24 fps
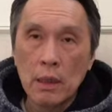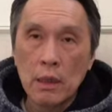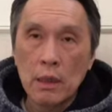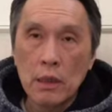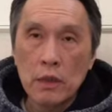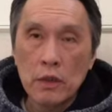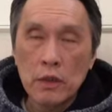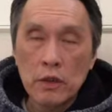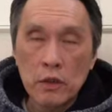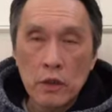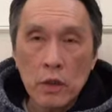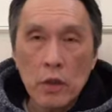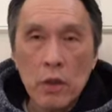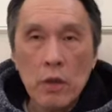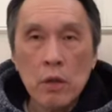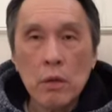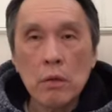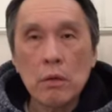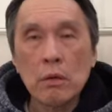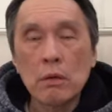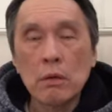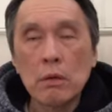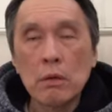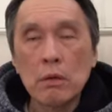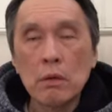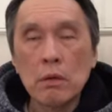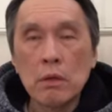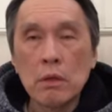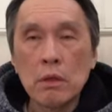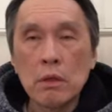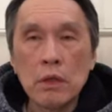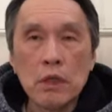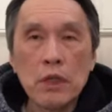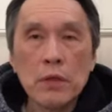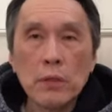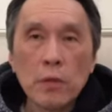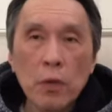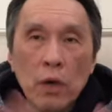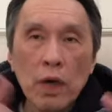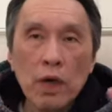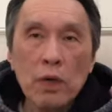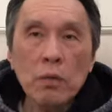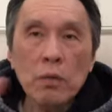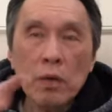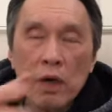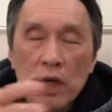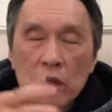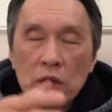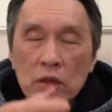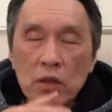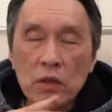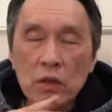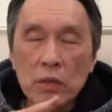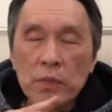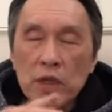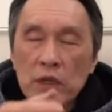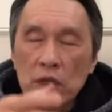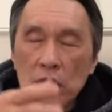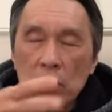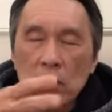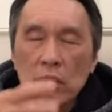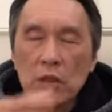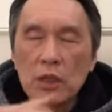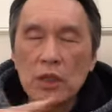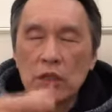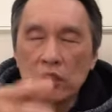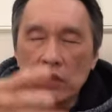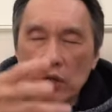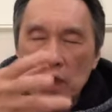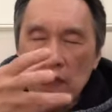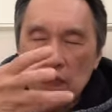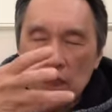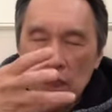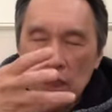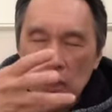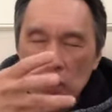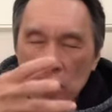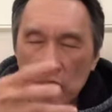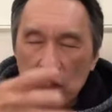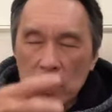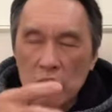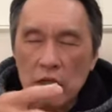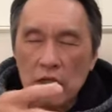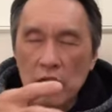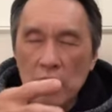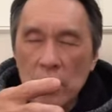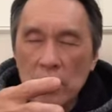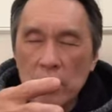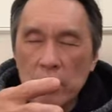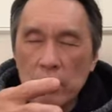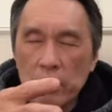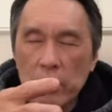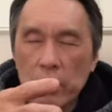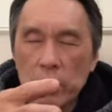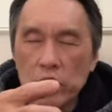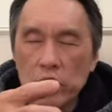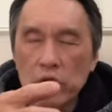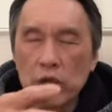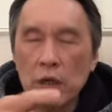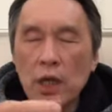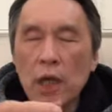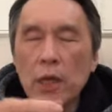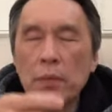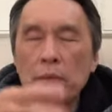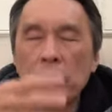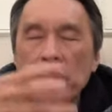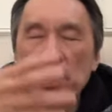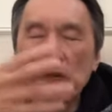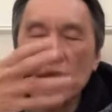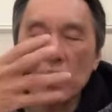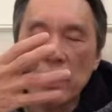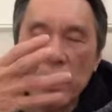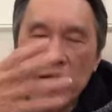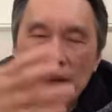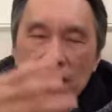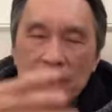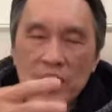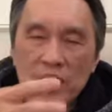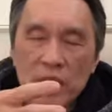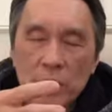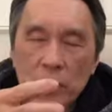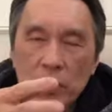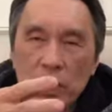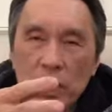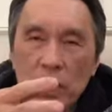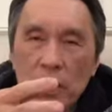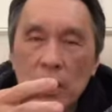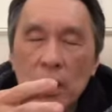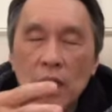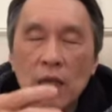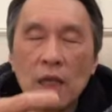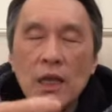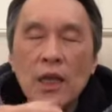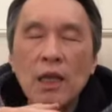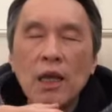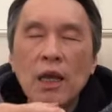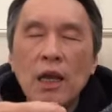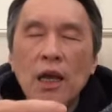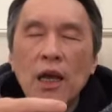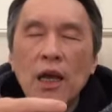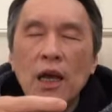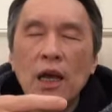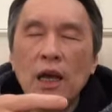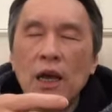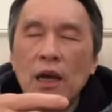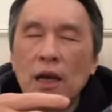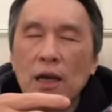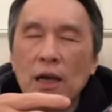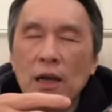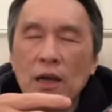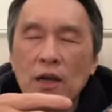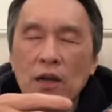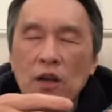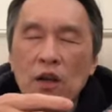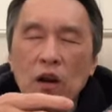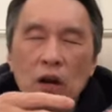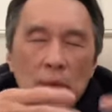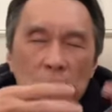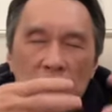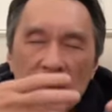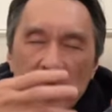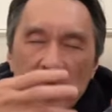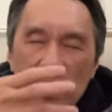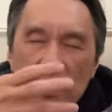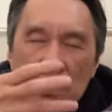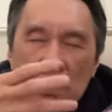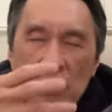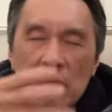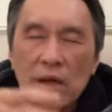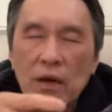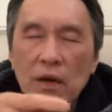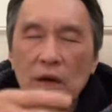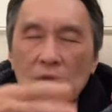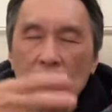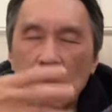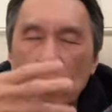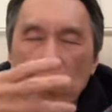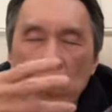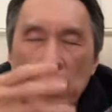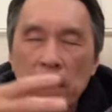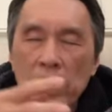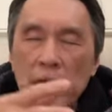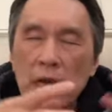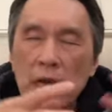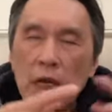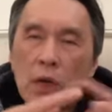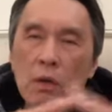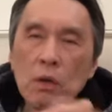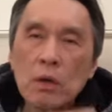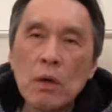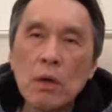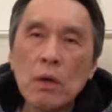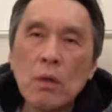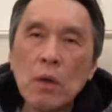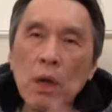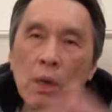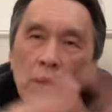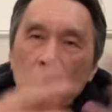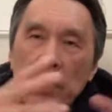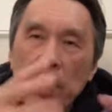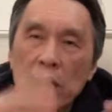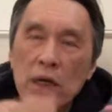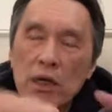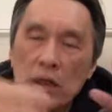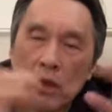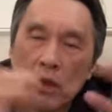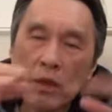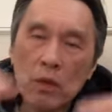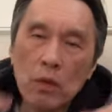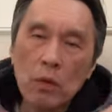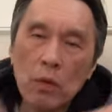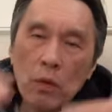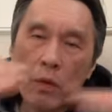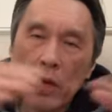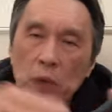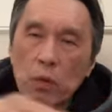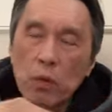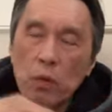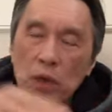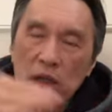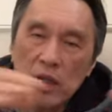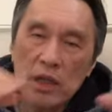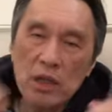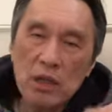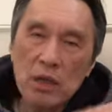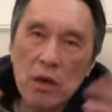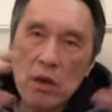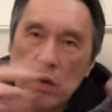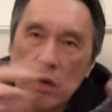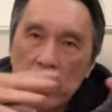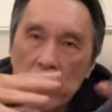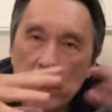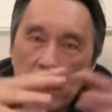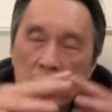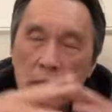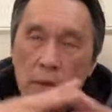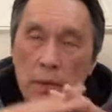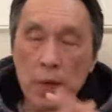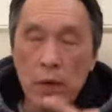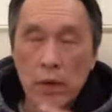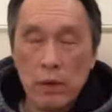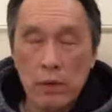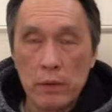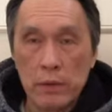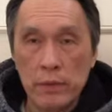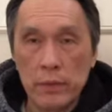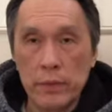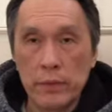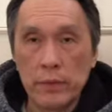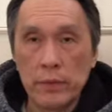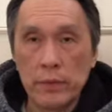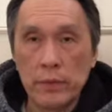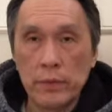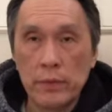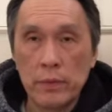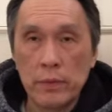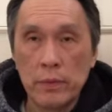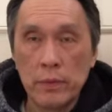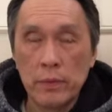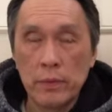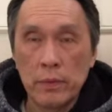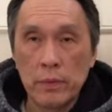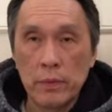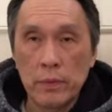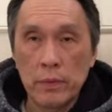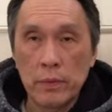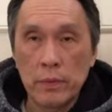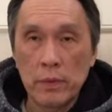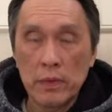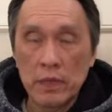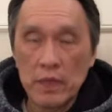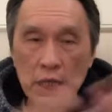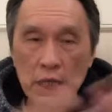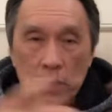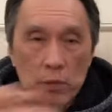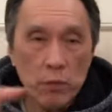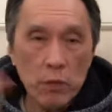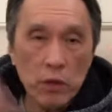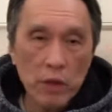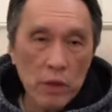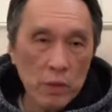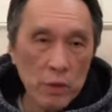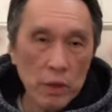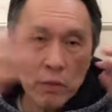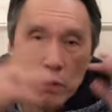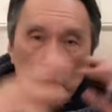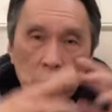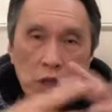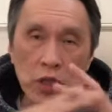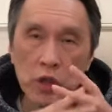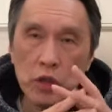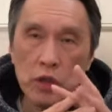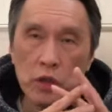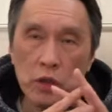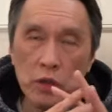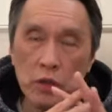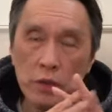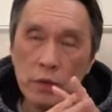So, if one wants to be good in traditional Chinese martial art, be an expert, comment or whatever, one better know what one is talking about. Same with in Wing Chun.